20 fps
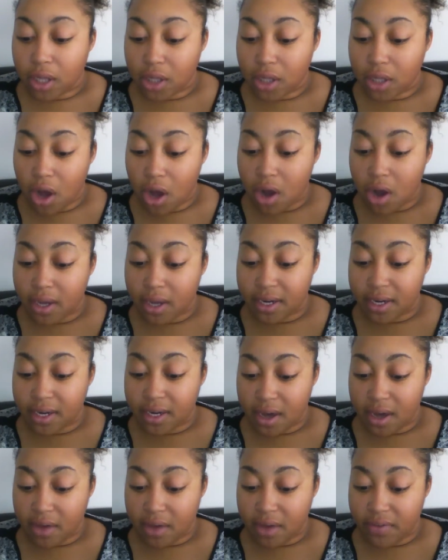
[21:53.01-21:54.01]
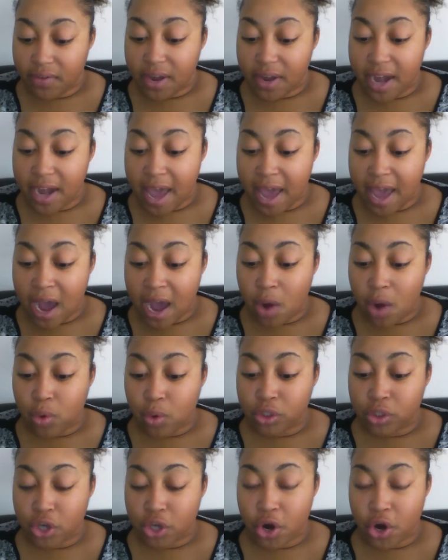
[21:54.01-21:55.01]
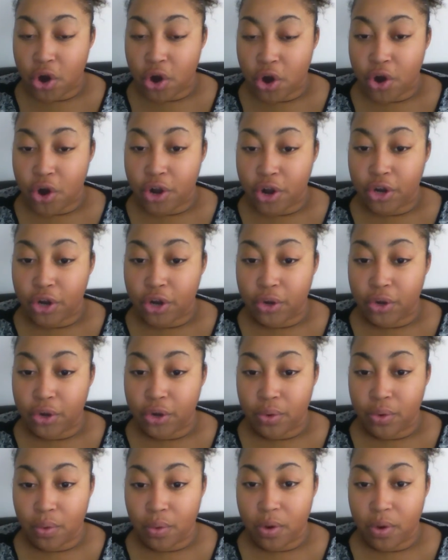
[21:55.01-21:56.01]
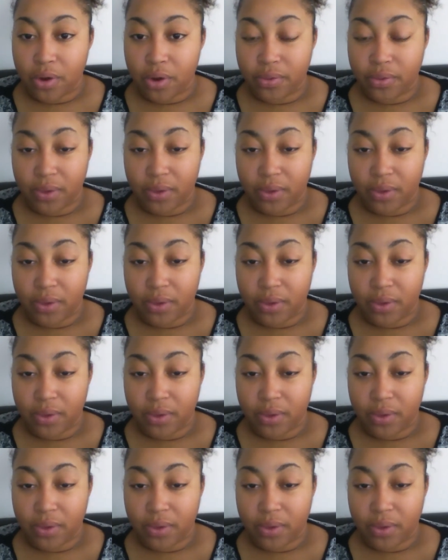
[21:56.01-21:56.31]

long enough. Now turn north.